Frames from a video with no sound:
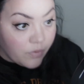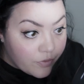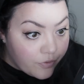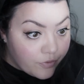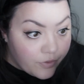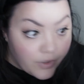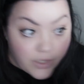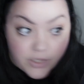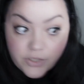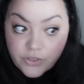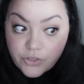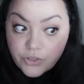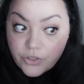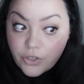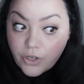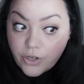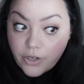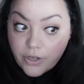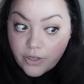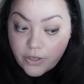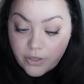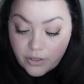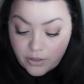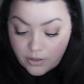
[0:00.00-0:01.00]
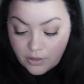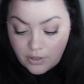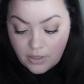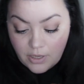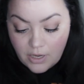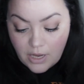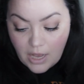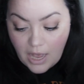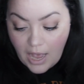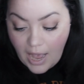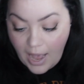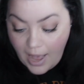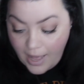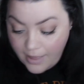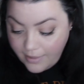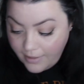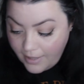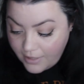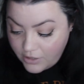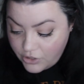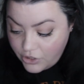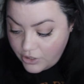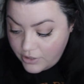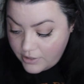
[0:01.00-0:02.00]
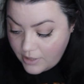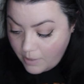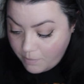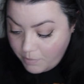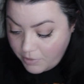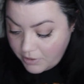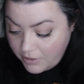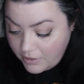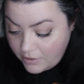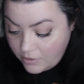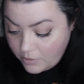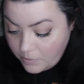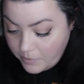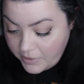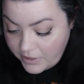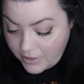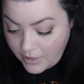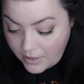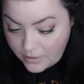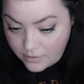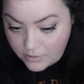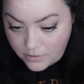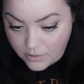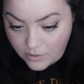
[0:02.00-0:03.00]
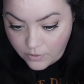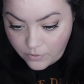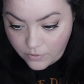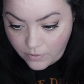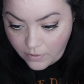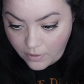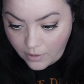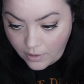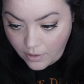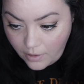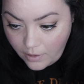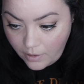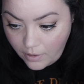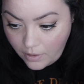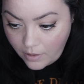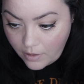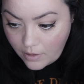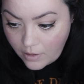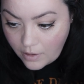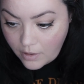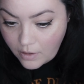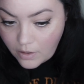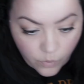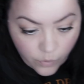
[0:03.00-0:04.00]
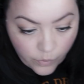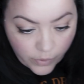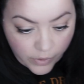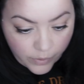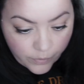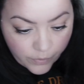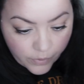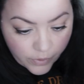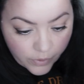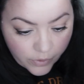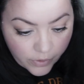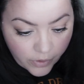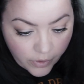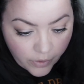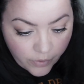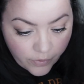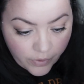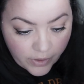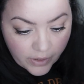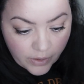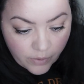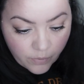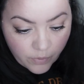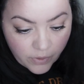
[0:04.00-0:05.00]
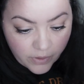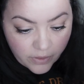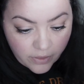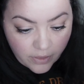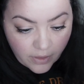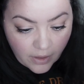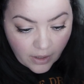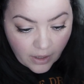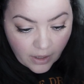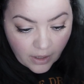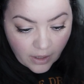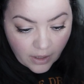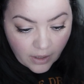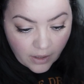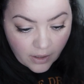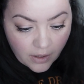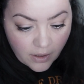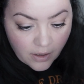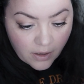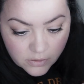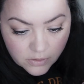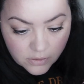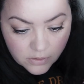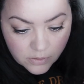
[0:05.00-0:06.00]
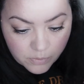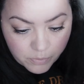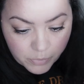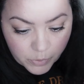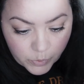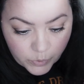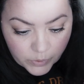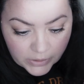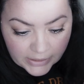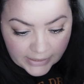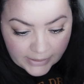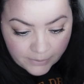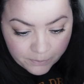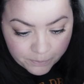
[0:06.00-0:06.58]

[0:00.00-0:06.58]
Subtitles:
Fudged our eyelashes up a little bit. That's okay. We will go in with a spoolie.